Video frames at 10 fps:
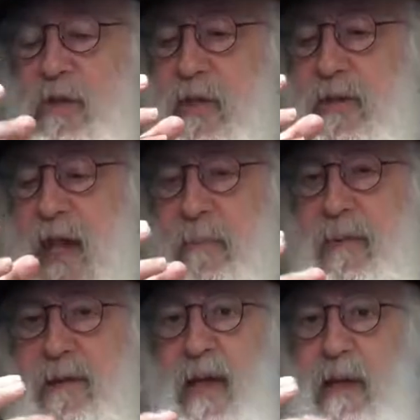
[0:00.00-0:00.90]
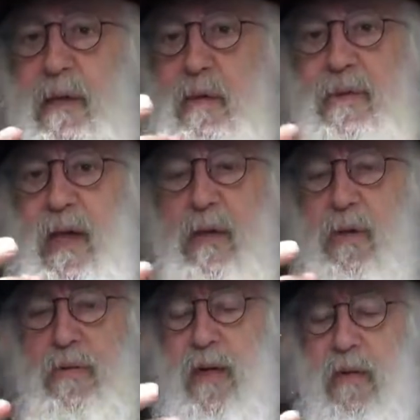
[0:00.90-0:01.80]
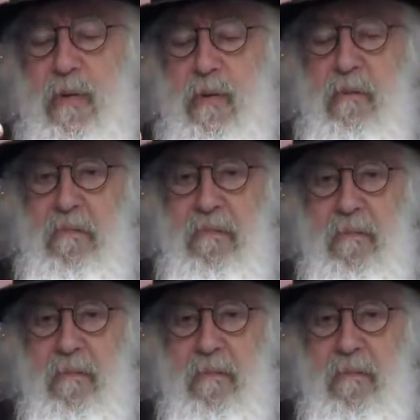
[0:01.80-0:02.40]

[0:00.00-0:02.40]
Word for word: she's happy. Thank you, thank you, thank you.